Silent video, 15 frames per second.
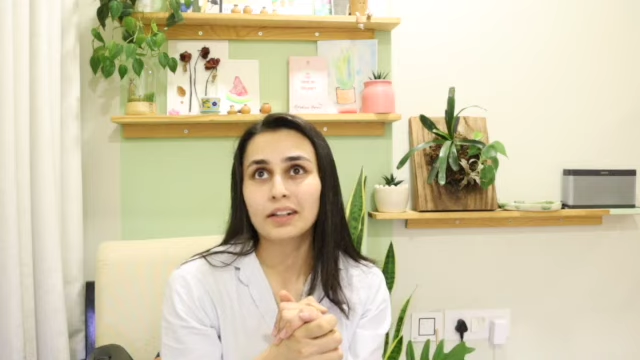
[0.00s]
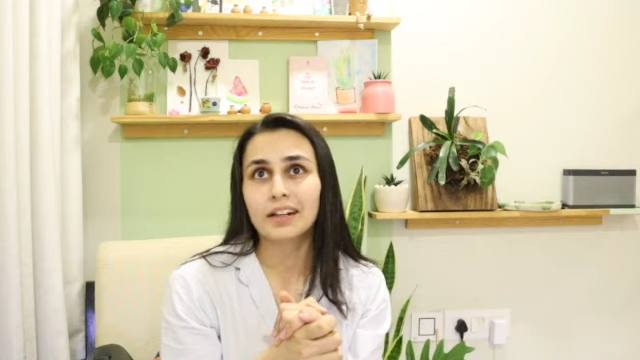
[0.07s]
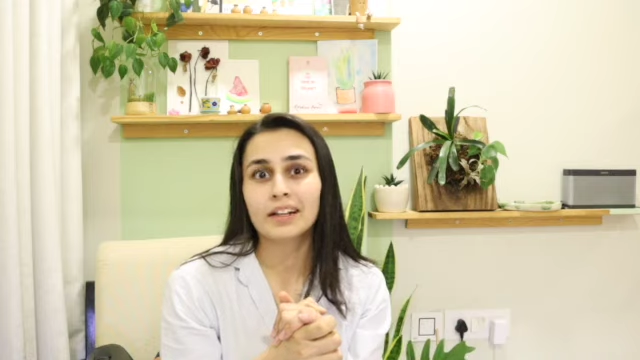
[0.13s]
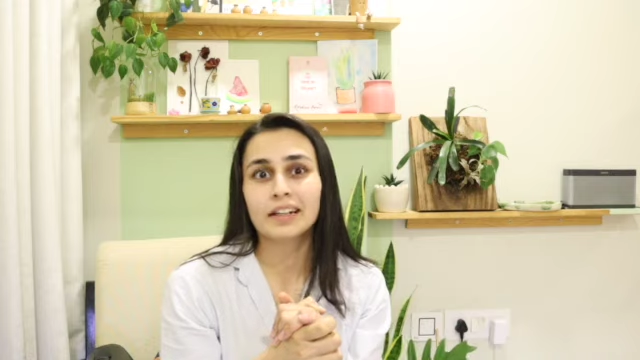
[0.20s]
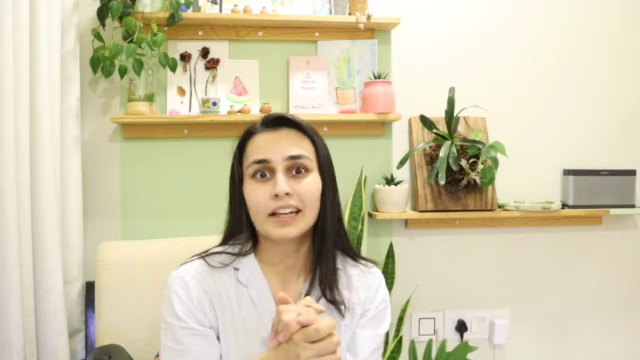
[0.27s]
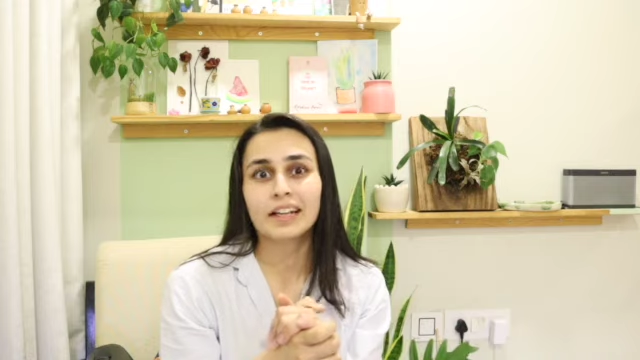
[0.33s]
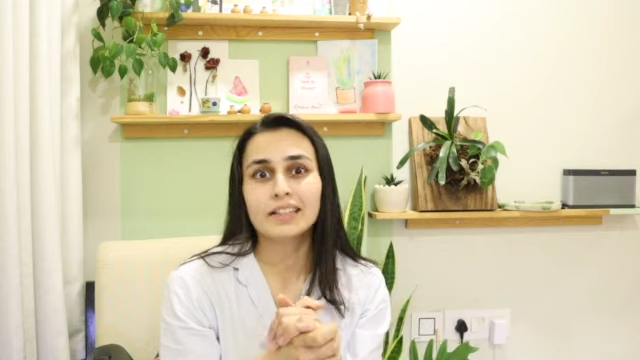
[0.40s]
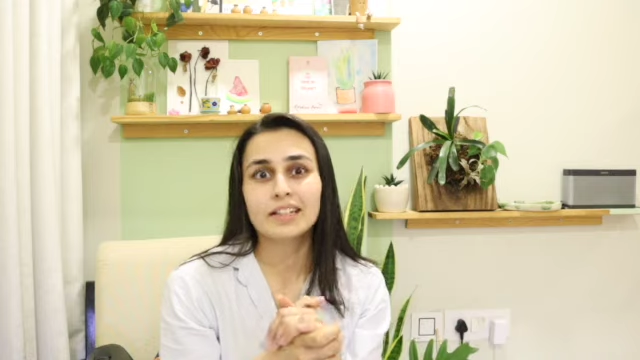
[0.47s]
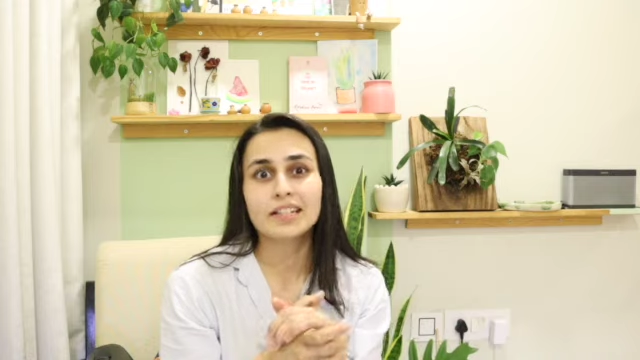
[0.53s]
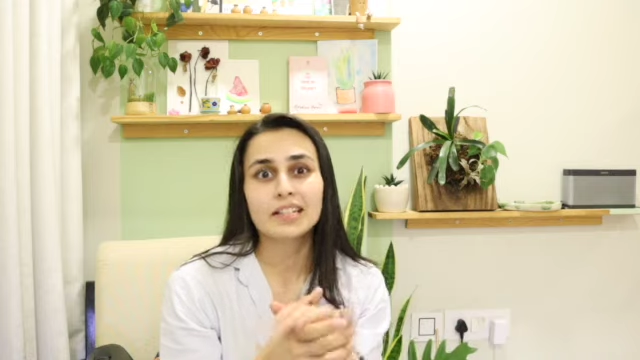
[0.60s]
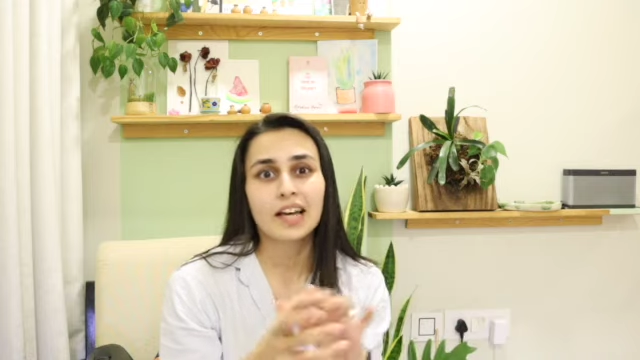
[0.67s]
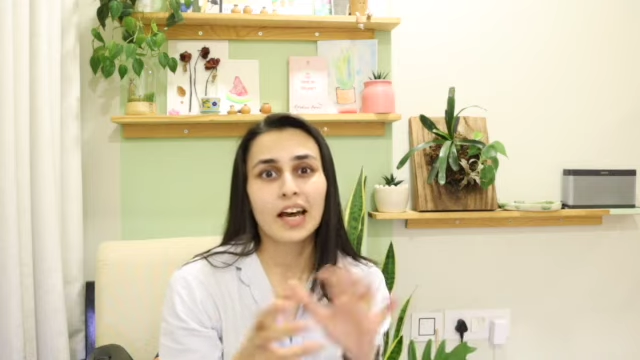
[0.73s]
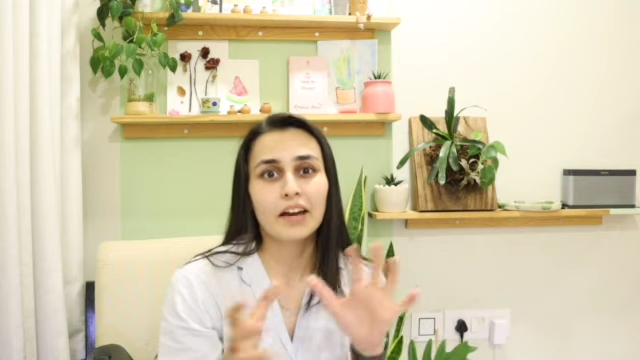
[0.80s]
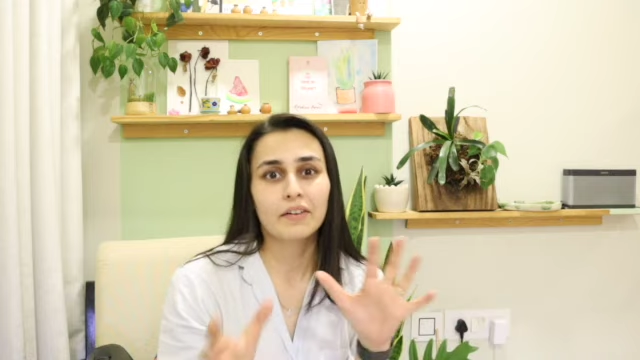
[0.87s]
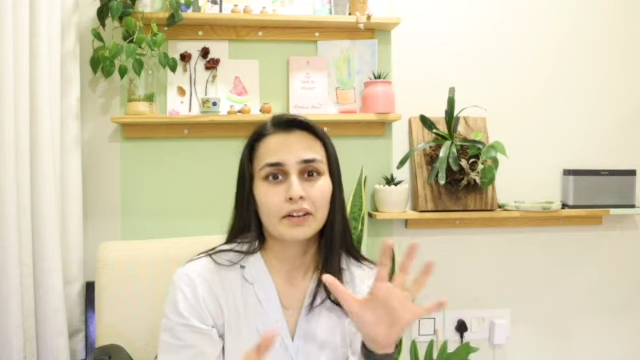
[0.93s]
contain the
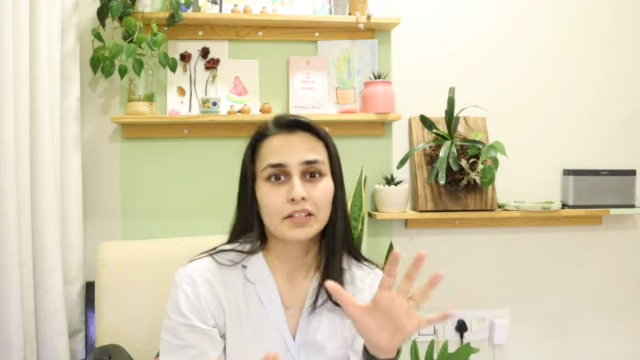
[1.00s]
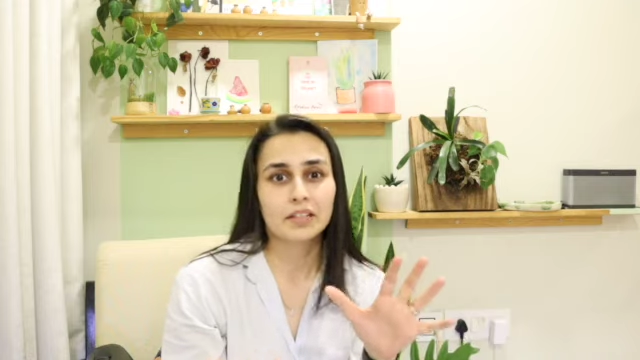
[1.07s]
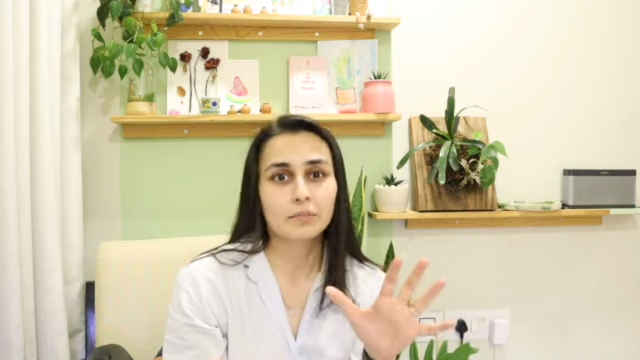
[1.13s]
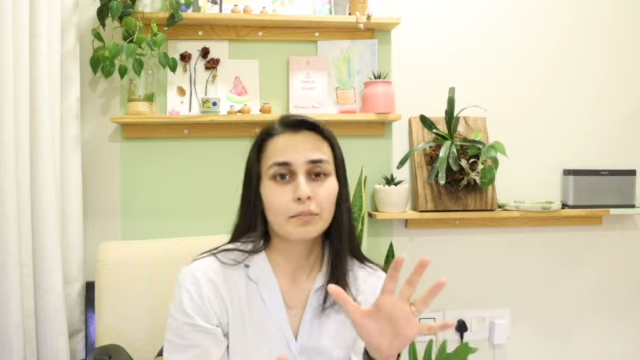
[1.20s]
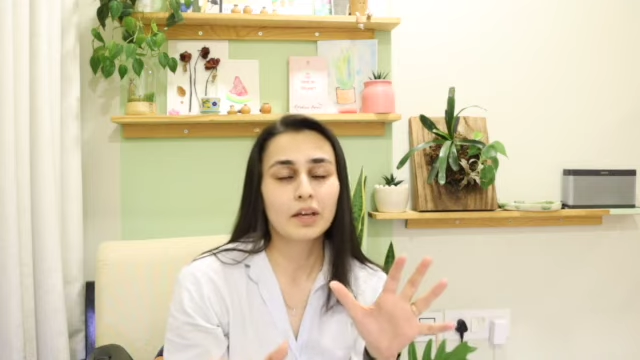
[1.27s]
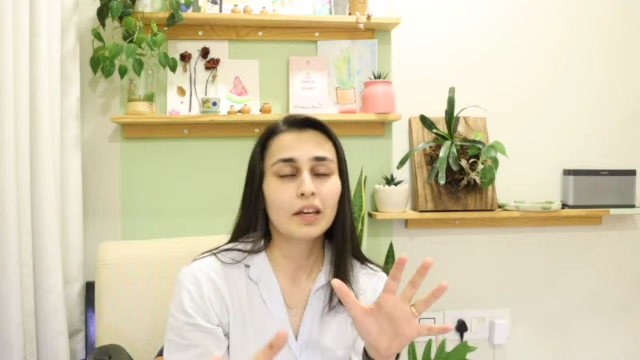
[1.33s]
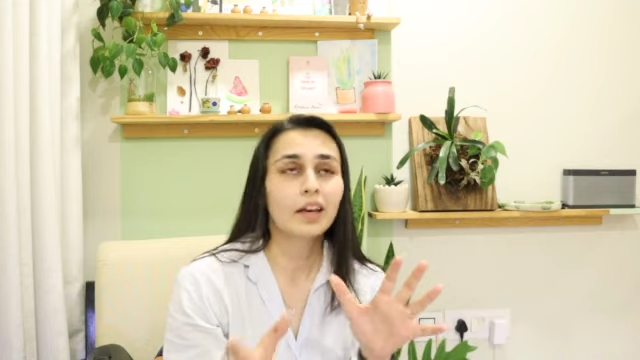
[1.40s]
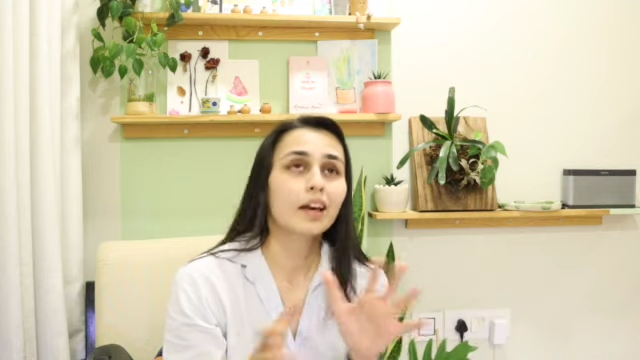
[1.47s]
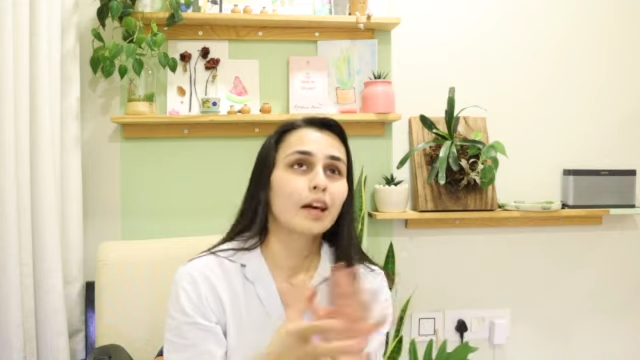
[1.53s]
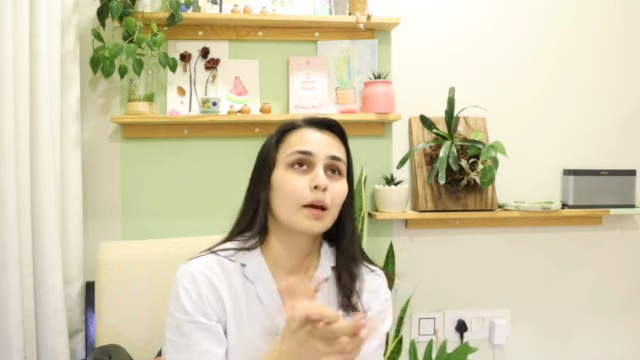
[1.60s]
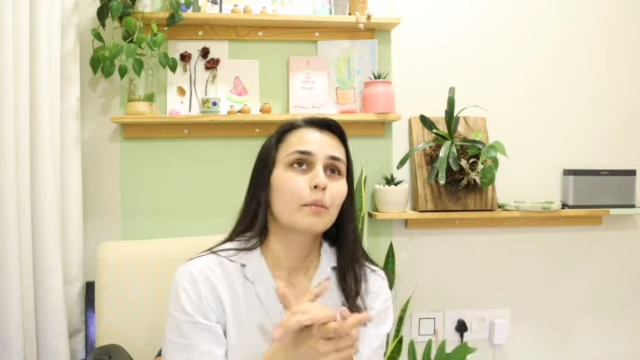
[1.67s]
entire recipe